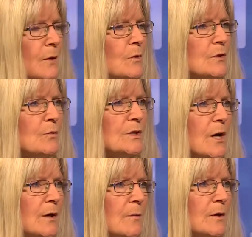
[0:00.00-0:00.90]
and when we
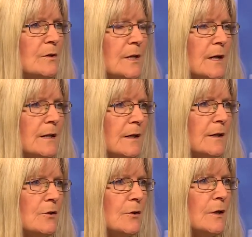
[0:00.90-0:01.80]
talk about uh,
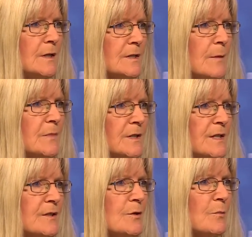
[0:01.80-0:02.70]
getting your septic
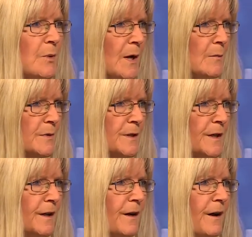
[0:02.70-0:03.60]
system pumped,
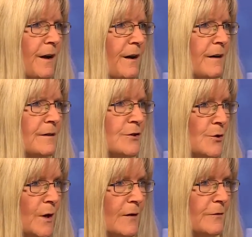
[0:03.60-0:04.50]
uh, do
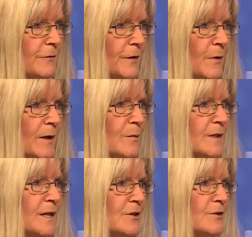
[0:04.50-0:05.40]
you have uh,
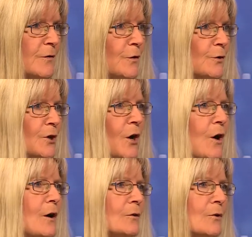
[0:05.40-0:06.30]
recommendations of who to
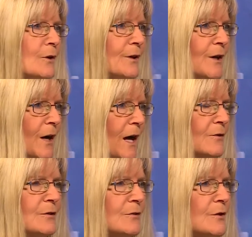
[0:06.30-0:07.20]
call or how
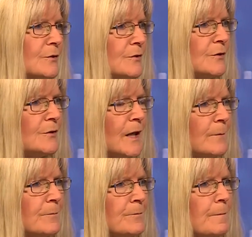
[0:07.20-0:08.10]
to do? Yeah, do we that?
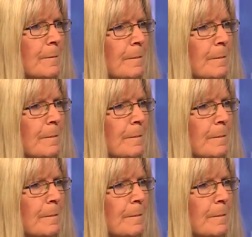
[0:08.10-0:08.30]
actually